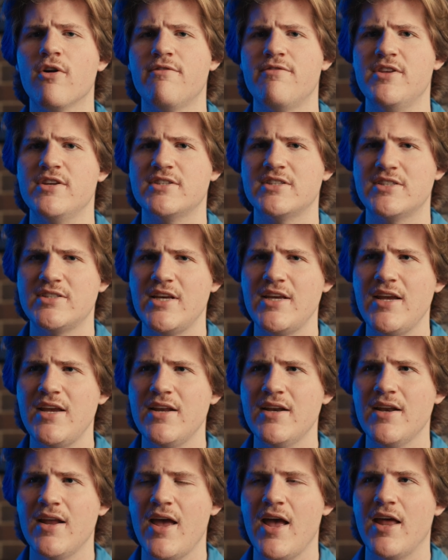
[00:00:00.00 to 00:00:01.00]
of the
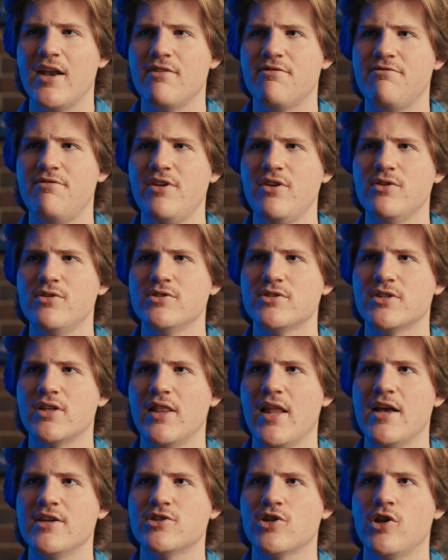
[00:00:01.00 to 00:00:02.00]
scene, and it feels
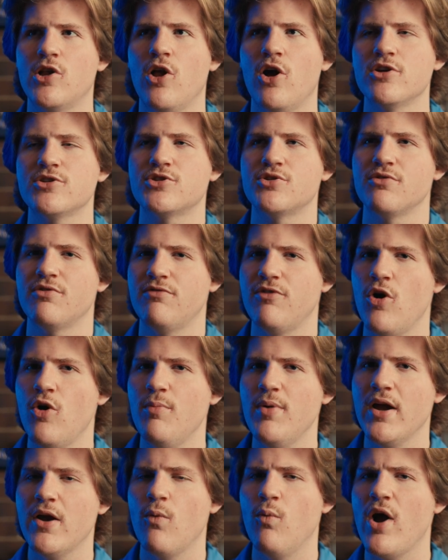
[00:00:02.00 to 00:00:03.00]
less
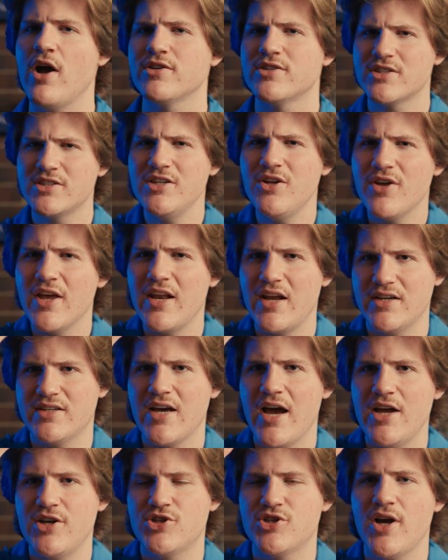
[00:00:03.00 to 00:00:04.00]
claustrophobic while still getting
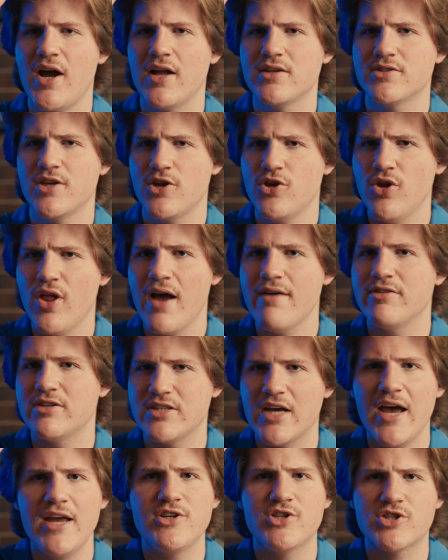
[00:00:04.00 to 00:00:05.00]
tight shots. Like, you'll have a tight